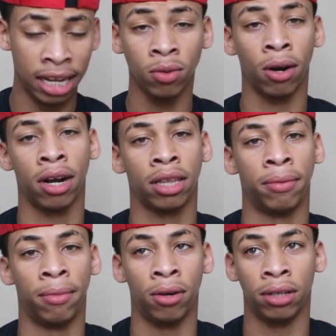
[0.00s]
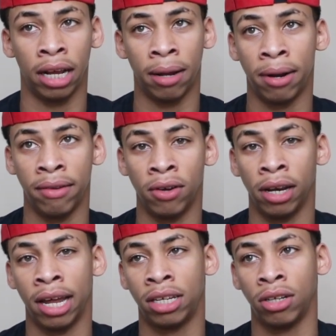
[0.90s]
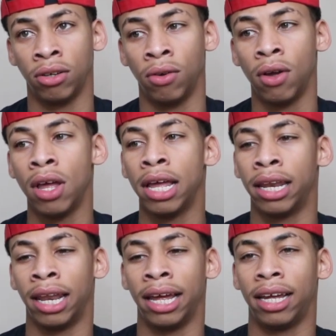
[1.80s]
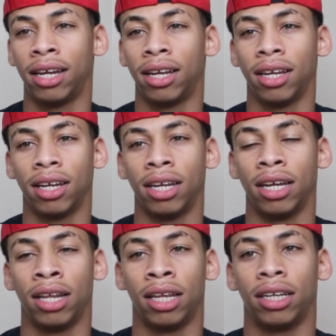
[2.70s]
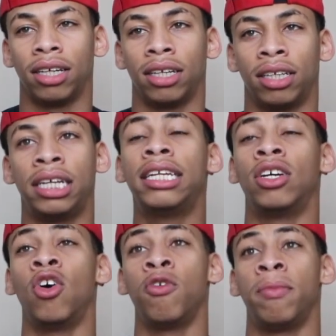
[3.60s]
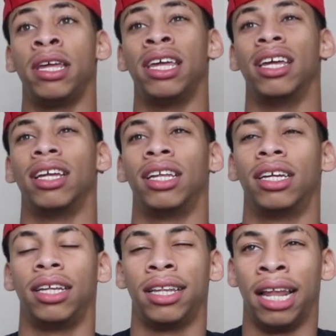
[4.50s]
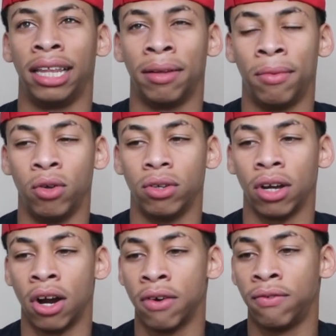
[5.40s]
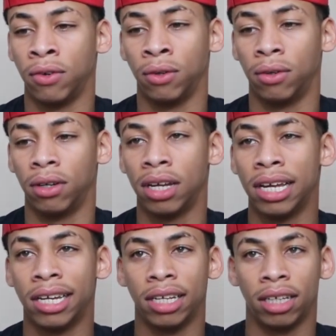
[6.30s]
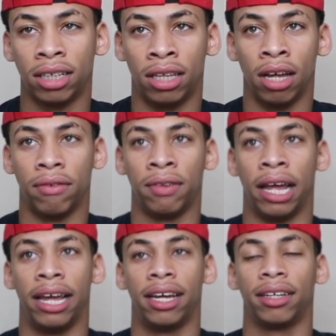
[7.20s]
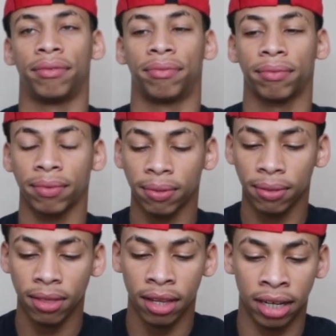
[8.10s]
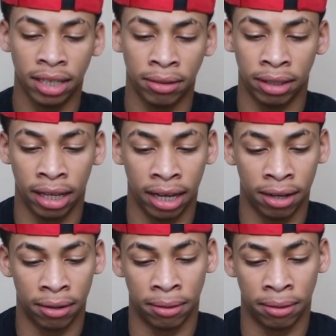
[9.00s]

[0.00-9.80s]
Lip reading: what hurt it the most. Like, I'm not even gonna lie to you. Like, she told me, like, the most hurtful stuff. Like, she was like,